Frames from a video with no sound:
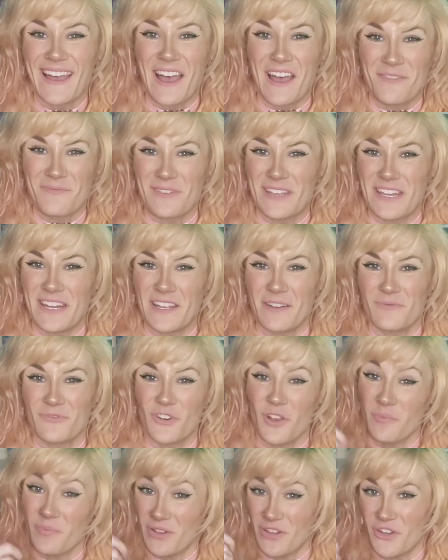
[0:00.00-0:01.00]
I'm Kitty
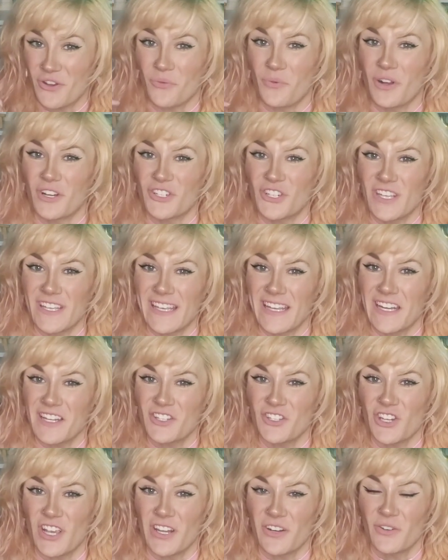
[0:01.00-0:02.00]
Gumdrop and you're watching Kitty's
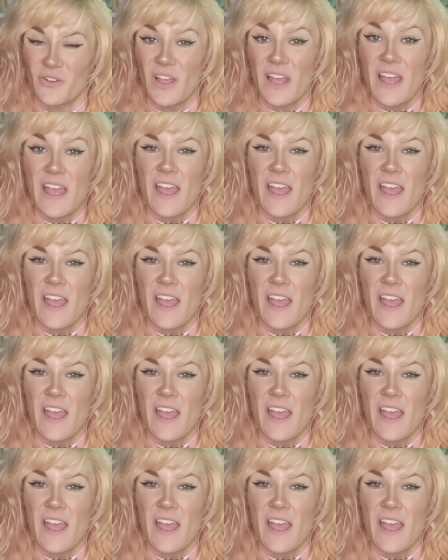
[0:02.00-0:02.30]
channel.